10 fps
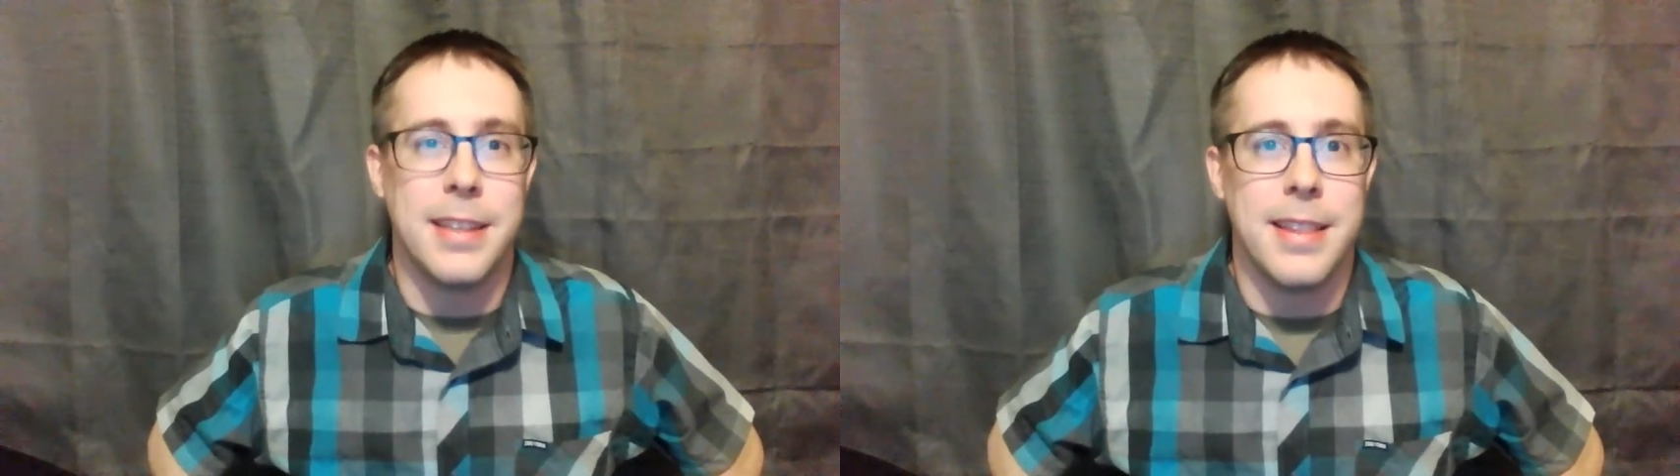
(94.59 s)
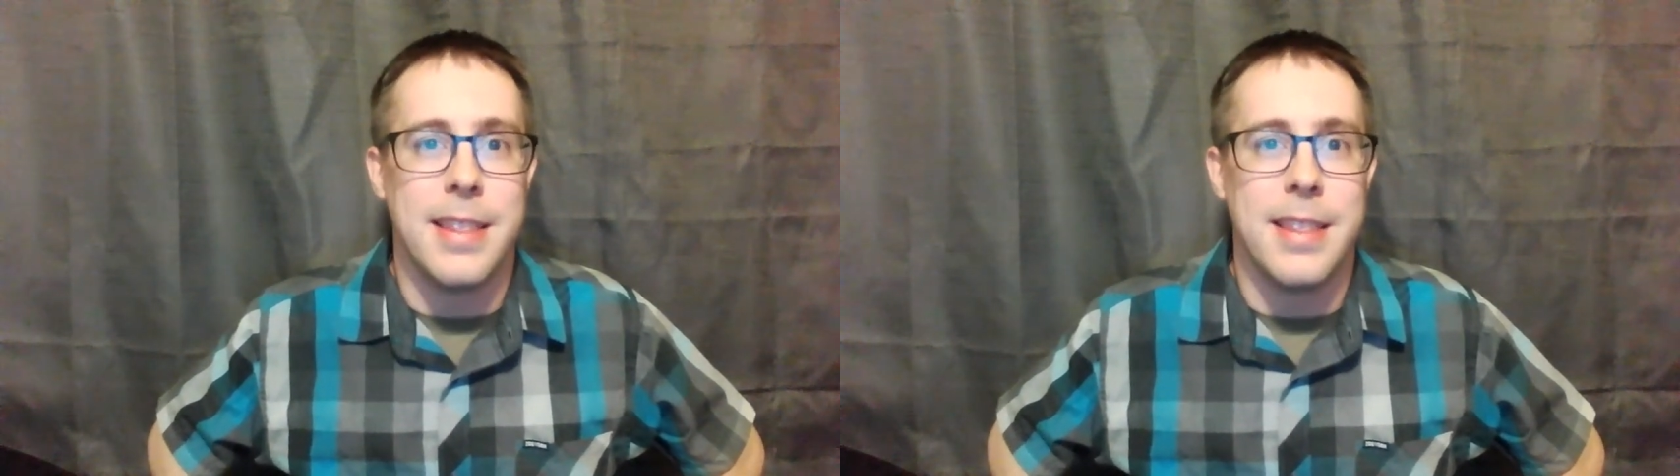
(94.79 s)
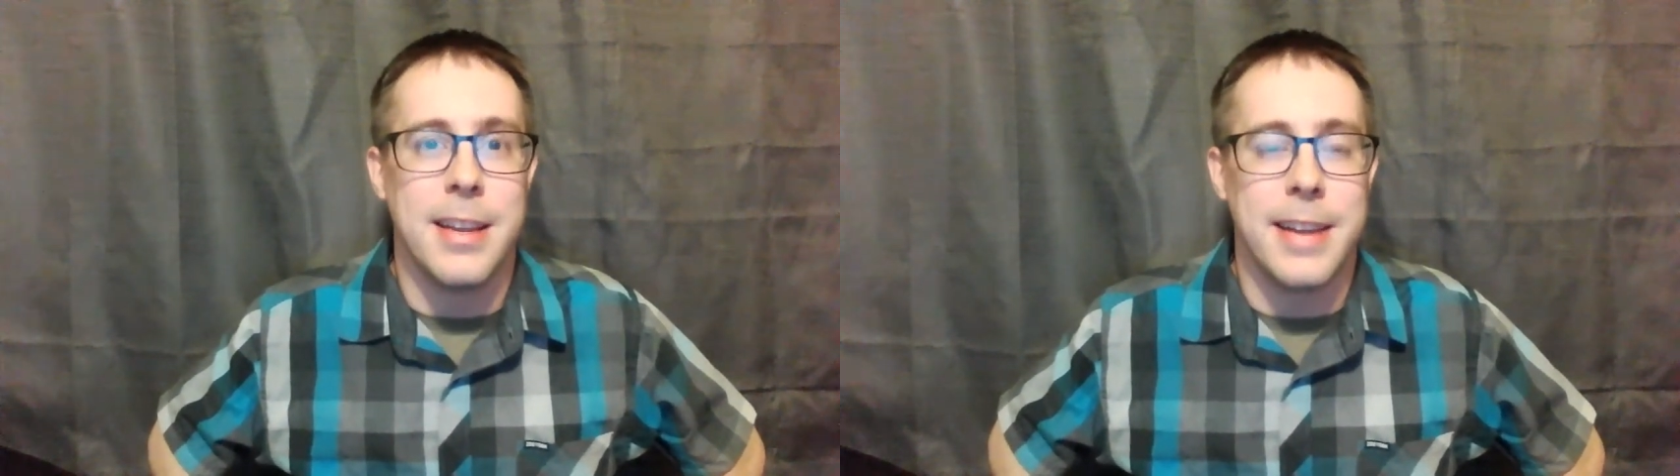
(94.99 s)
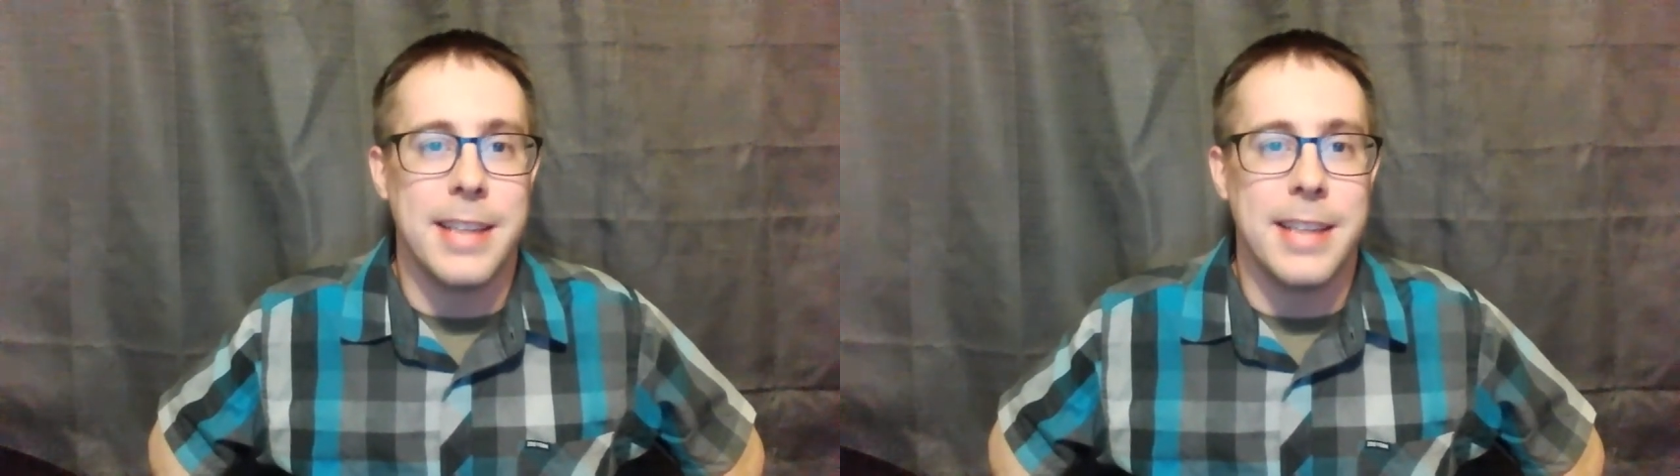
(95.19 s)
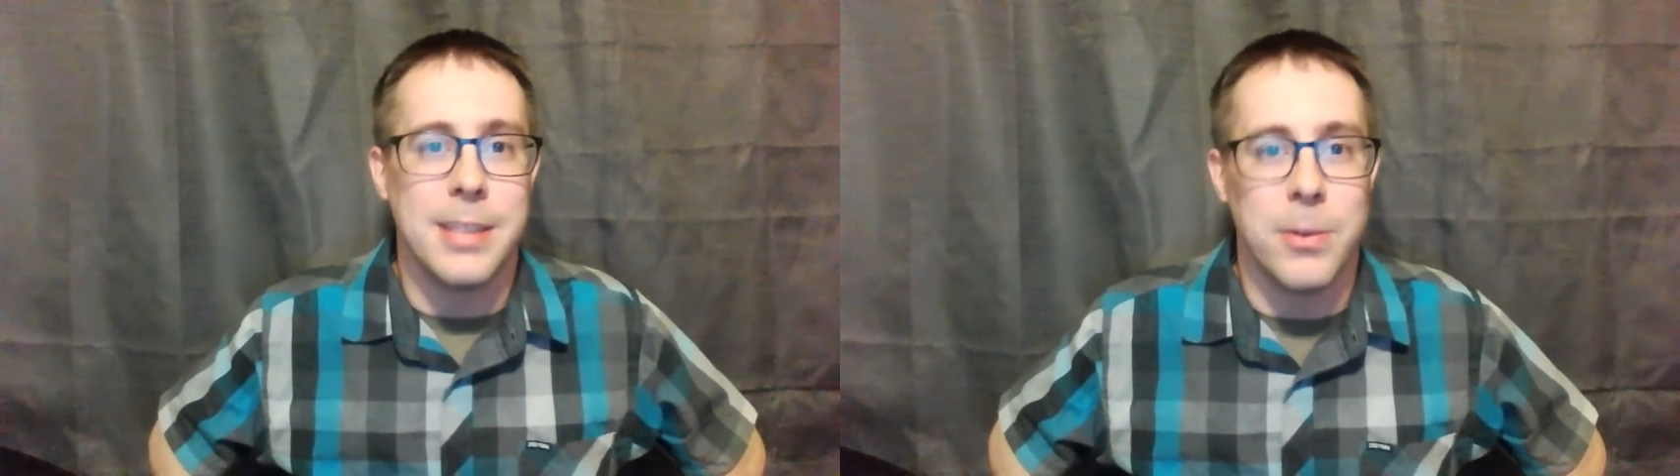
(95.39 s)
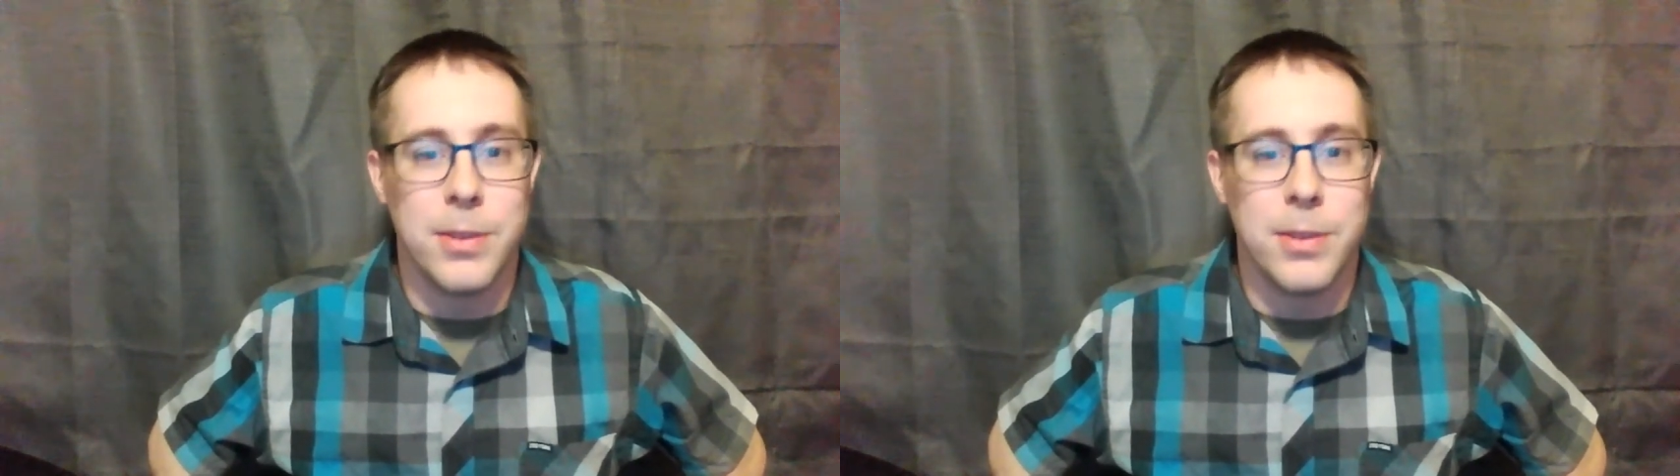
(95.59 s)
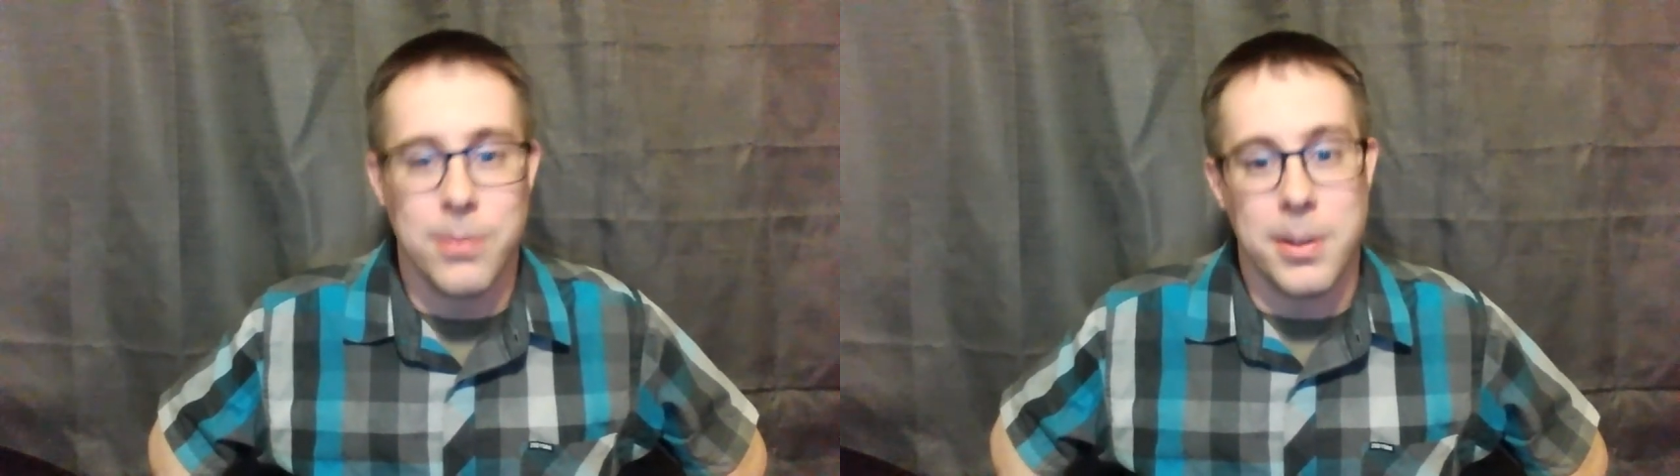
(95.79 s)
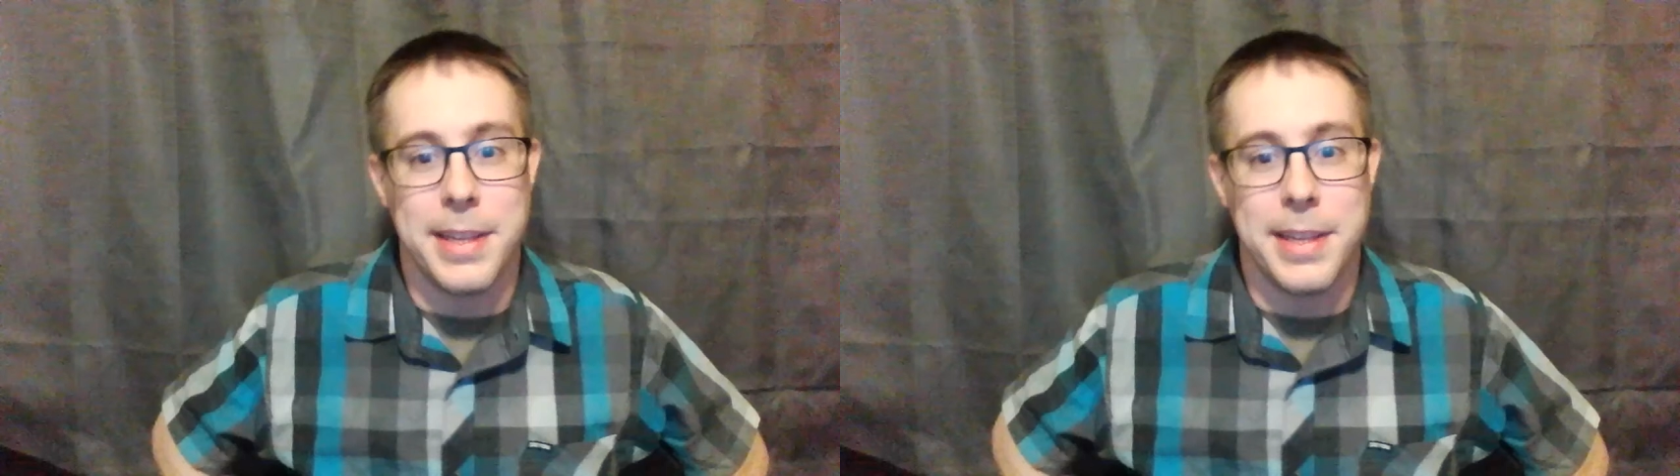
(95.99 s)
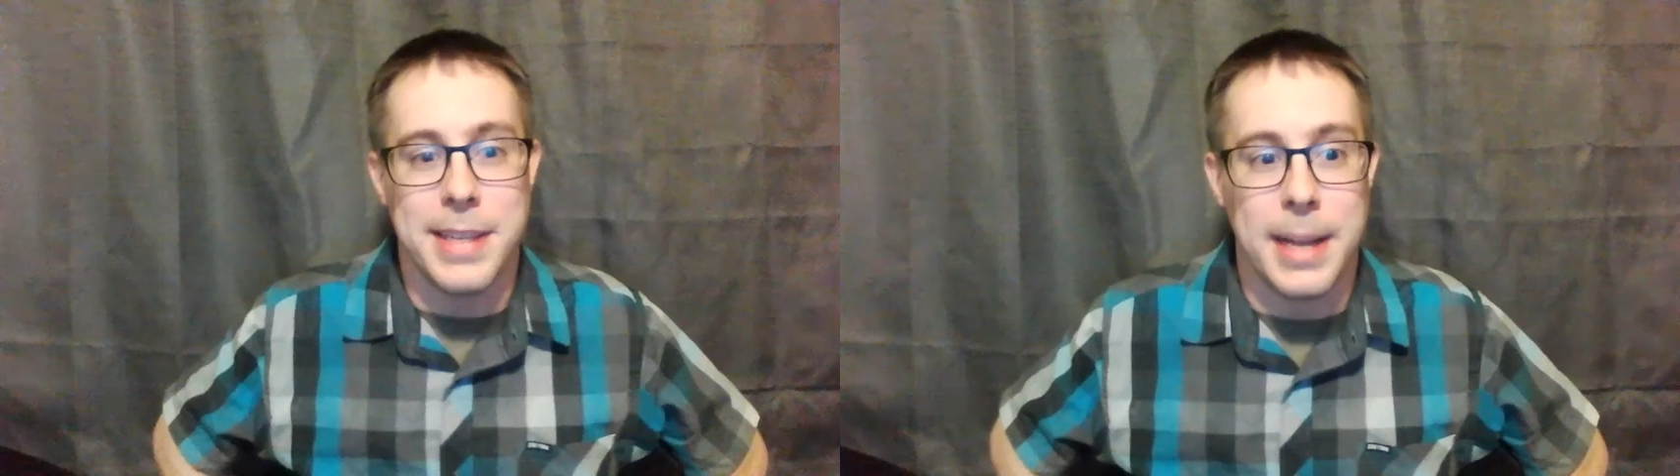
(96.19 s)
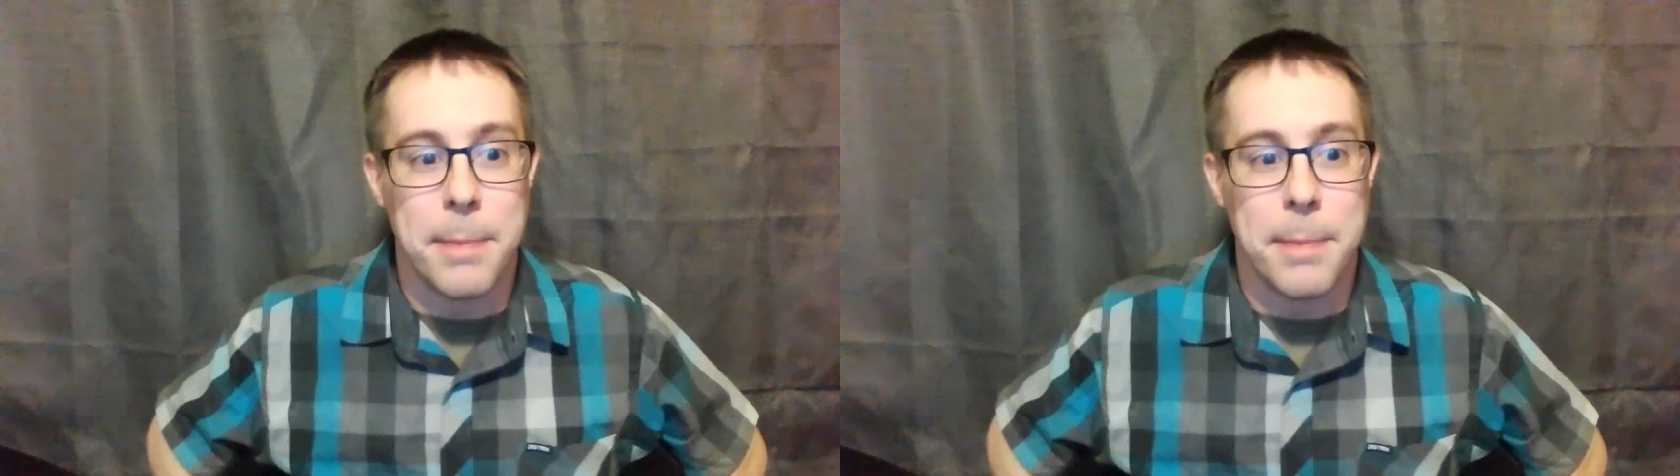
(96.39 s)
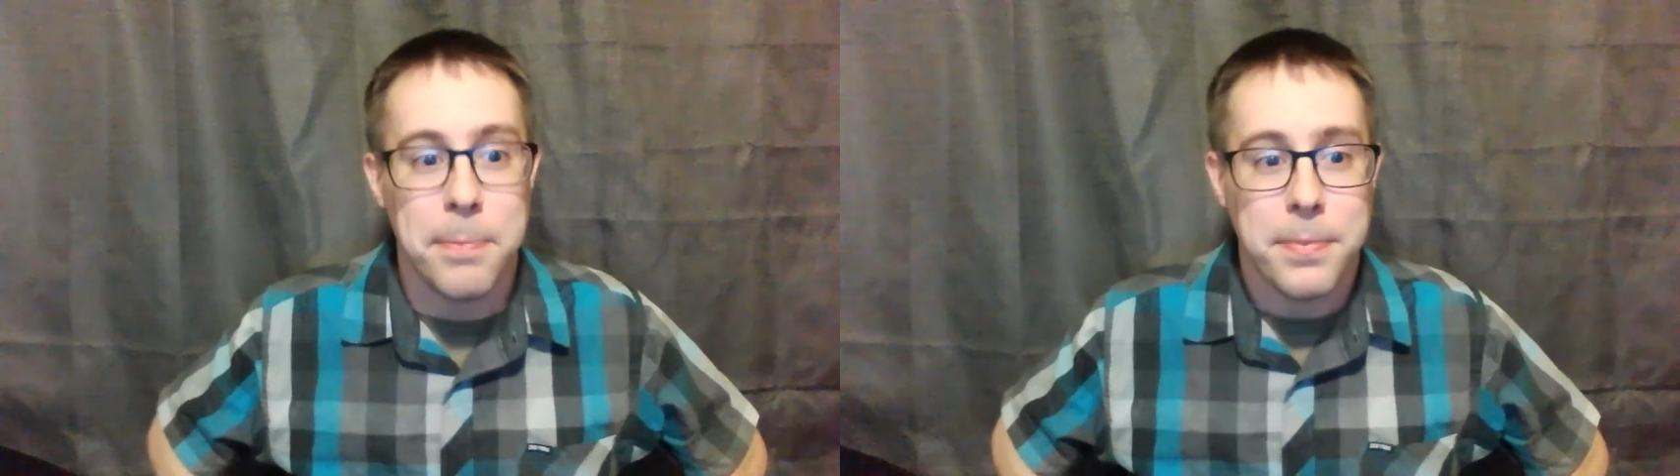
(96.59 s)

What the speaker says: their caseload was full at the time.